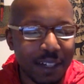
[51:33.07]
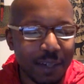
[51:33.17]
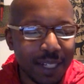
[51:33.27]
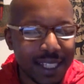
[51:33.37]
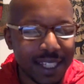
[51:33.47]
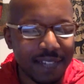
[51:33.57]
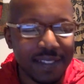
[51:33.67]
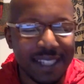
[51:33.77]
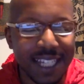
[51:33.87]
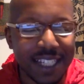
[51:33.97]
a
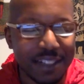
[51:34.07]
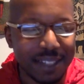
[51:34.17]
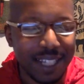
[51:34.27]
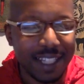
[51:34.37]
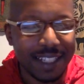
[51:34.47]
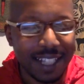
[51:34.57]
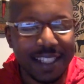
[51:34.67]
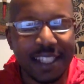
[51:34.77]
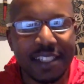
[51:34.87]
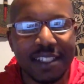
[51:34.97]
relative, texts you and say, they
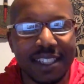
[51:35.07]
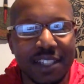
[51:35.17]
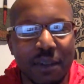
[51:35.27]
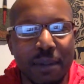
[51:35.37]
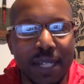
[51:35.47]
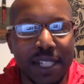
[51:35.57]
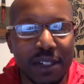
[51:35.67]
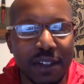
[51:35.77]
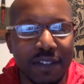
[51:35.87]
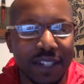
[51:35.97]
send you a
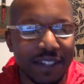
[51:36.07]
picture of,